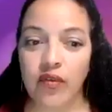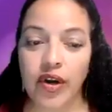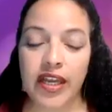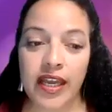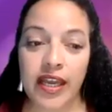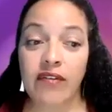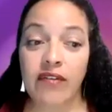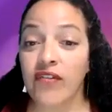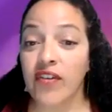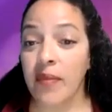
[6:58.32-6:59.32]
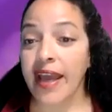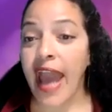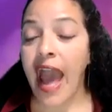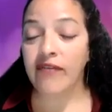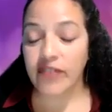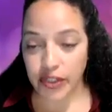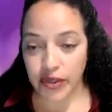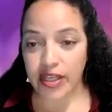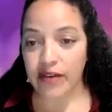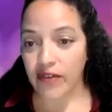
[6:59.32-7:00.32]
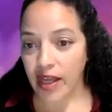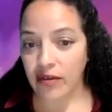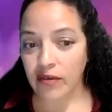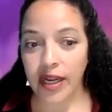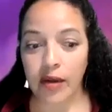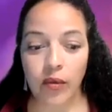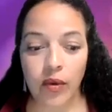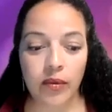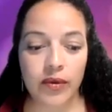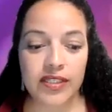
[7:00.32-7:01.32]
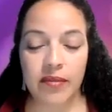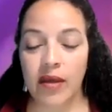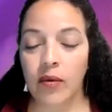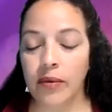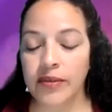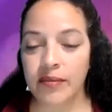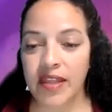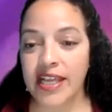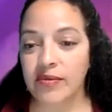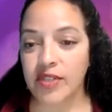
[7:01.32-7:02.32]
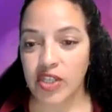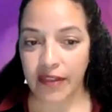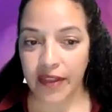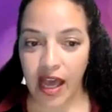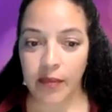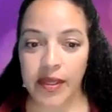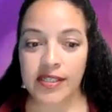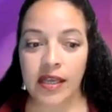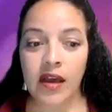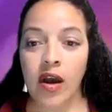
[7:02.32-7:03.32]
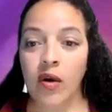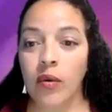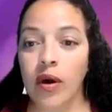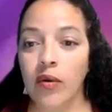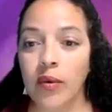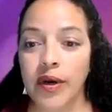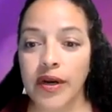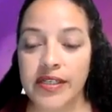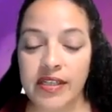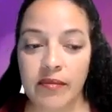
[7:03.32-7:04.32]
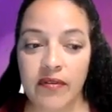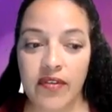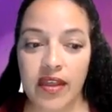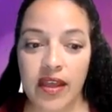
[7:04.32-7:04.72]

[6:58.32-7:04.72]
of working and giving feedback after the event, right? What were some of the things we saw in the comments? What were some of